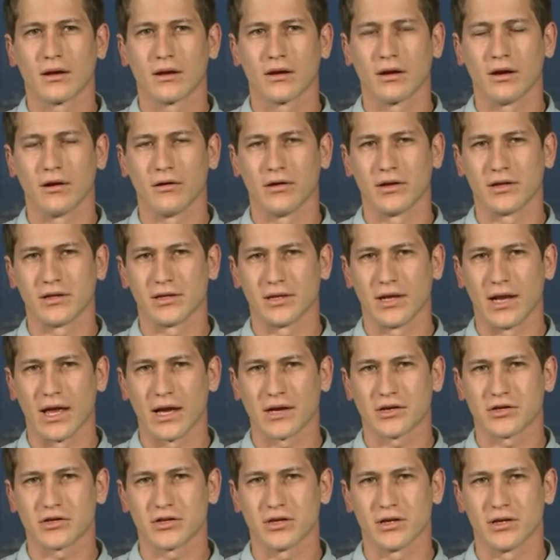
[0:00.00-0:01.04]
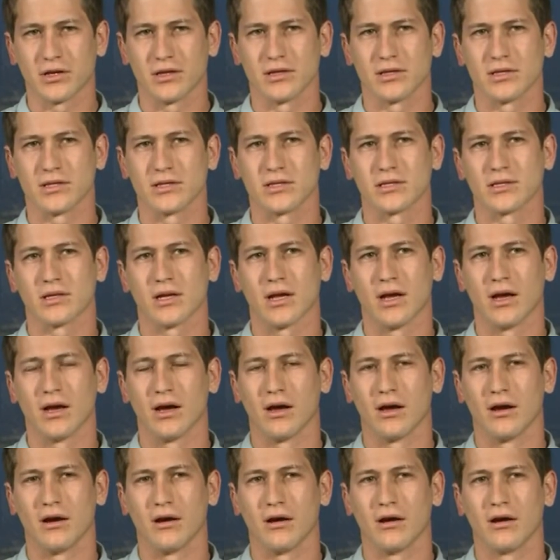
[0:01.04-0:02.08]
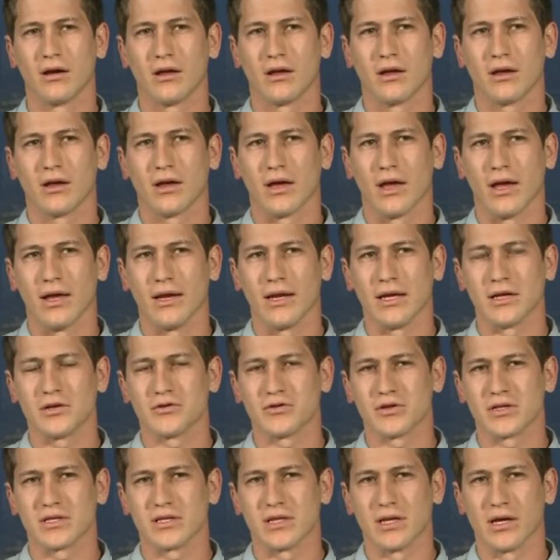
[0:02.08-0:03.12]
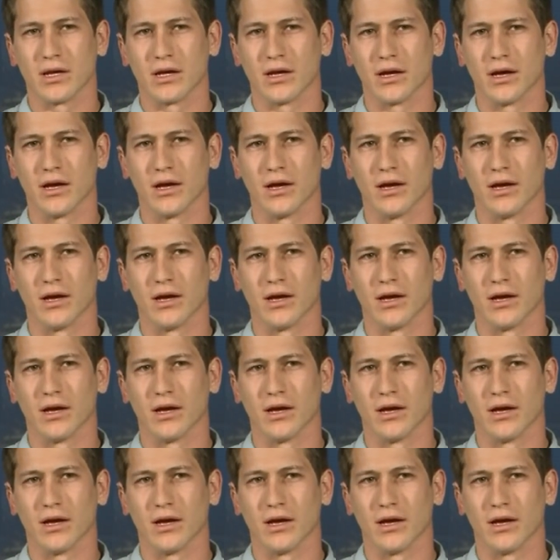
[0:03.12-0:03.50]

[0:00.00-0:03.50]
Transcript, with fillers: current elections are an interesting,